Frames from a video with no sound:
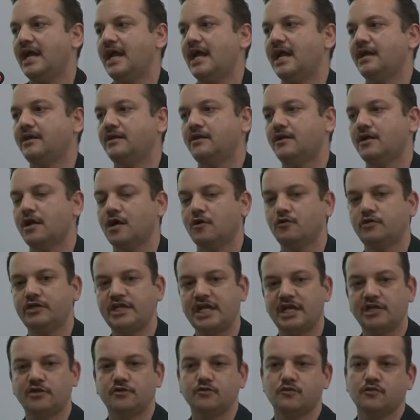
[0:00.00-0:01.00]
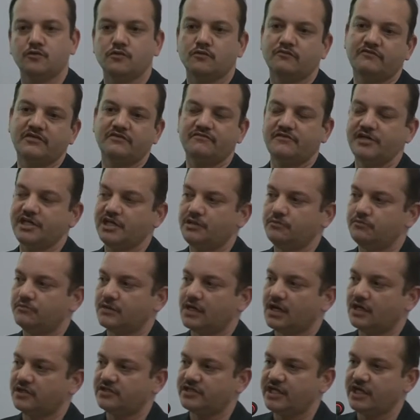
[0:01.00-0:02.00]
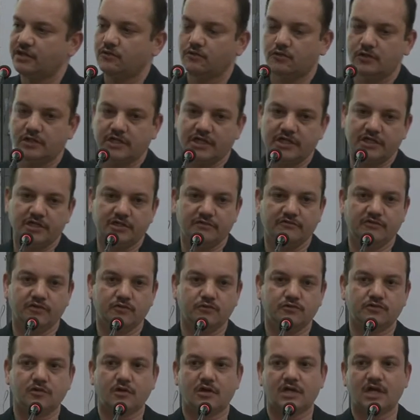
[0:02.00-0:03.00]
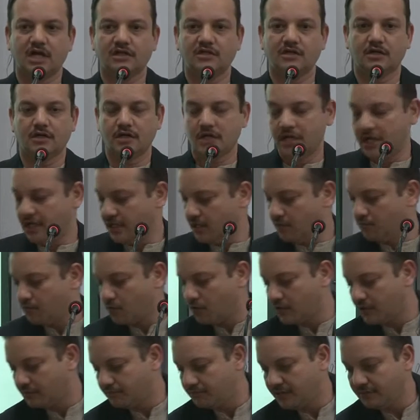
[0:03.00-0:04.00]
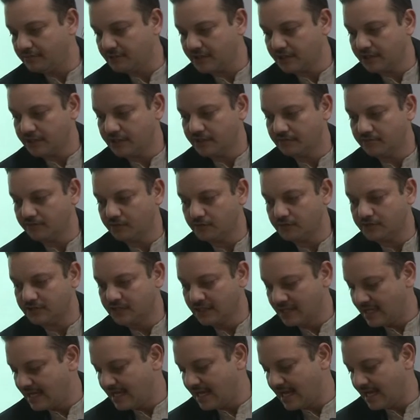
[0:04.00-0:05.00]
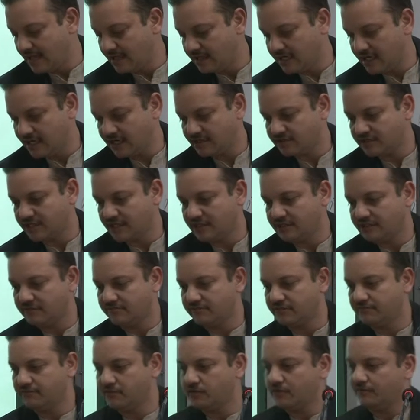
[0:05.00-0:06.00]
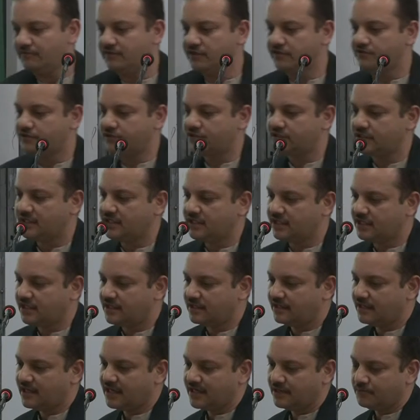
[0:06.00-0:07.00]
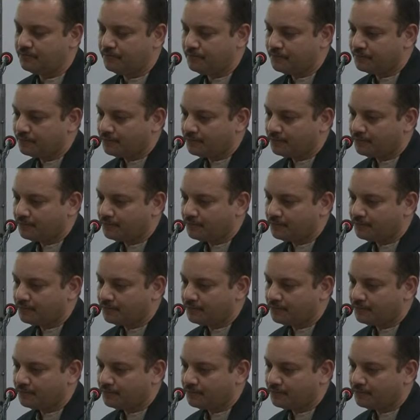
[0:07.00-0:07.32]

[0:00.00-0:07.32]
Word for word: and around 10 to 15 stakeholder interviews or other important people interviews, and then extensive review of literature here and there.